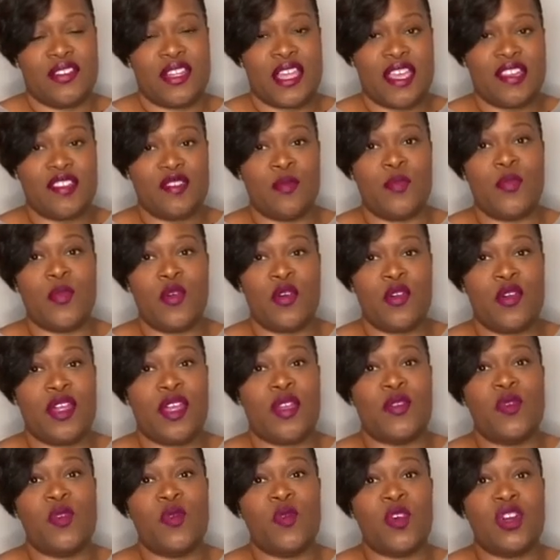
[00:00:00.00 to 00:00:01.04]
That's
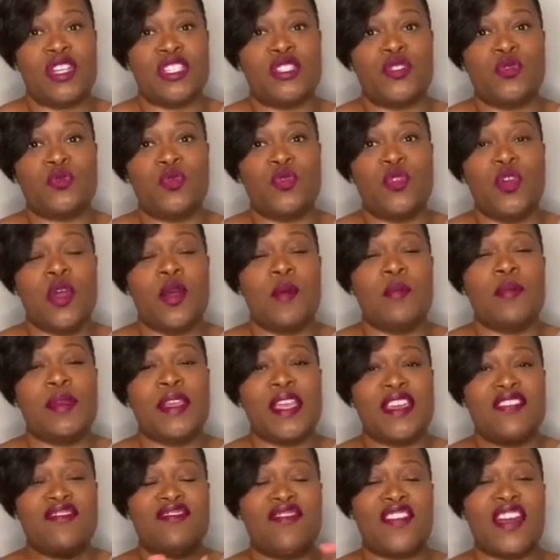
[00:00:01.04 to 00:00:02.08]
boring. We want to
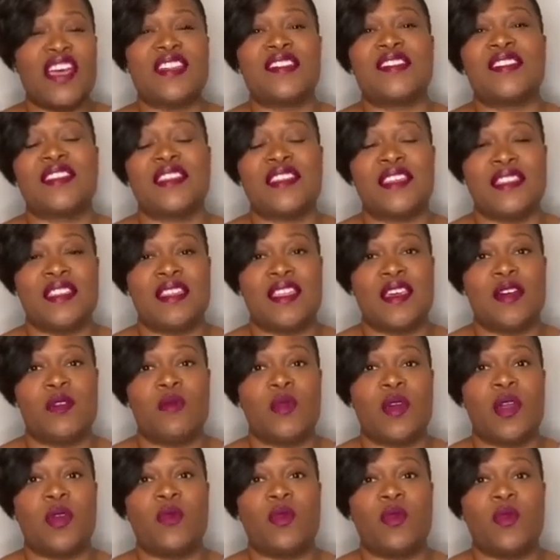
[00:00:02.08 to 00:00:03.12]
be invested in
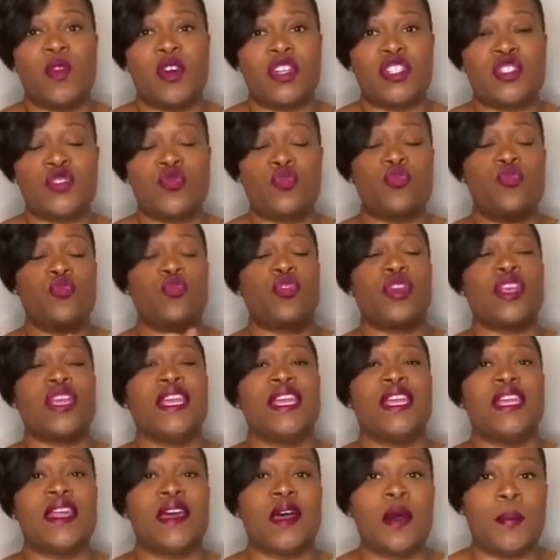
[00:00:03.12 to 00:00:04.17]
them, and we want to
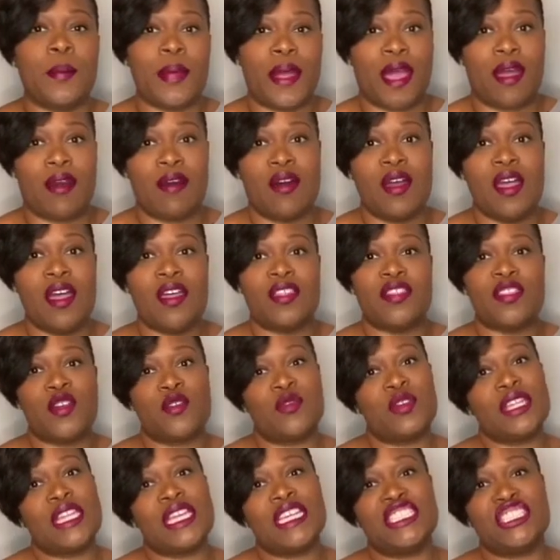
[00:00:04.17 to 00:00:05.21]
read about their
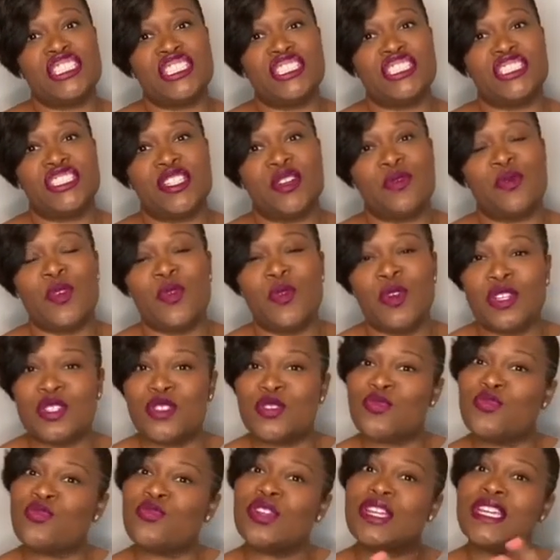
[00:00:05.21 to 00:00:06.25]
relationship. We want
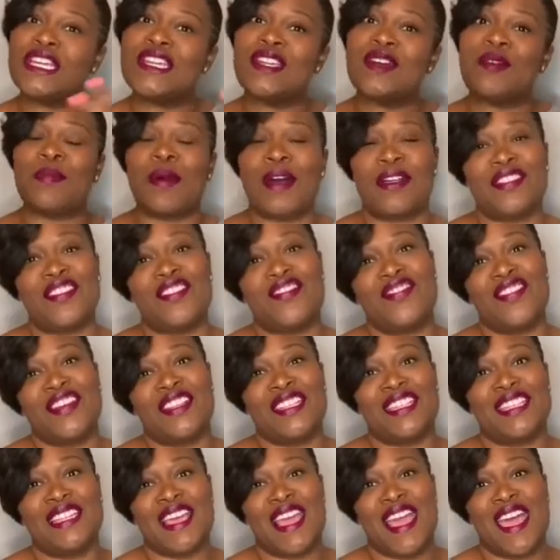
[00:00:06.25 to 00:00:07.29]
to read about the fun
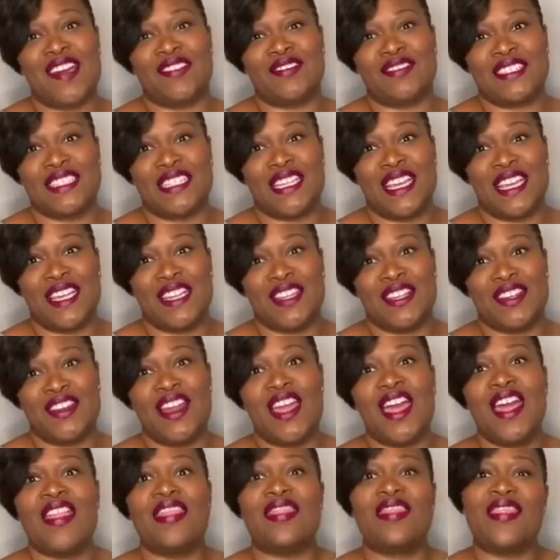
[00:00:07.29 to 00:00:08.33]
that they have together.
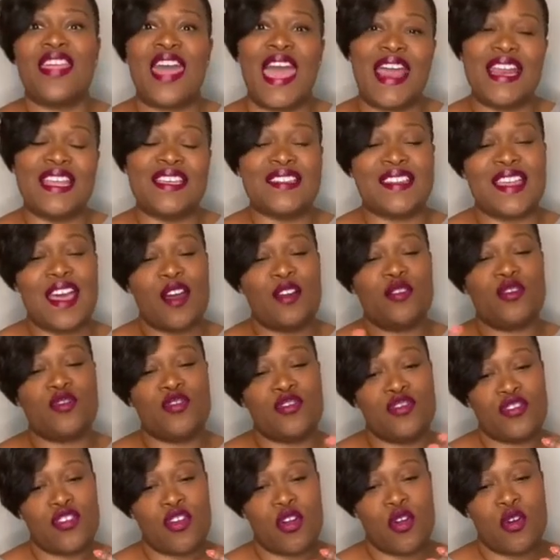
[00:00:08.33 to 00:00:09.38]
That is how you
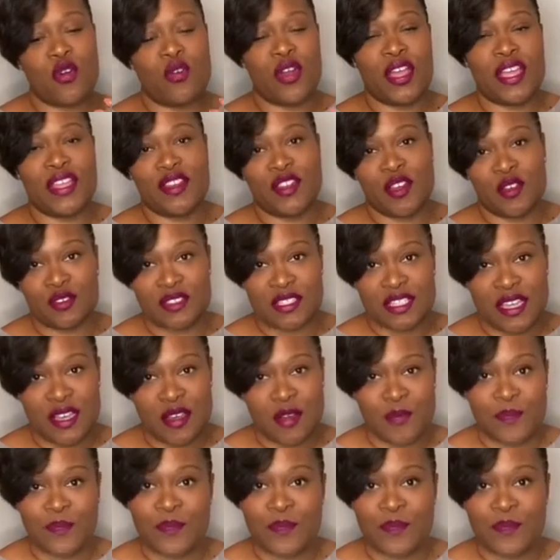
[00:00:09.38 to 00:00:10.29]
show and don't tell.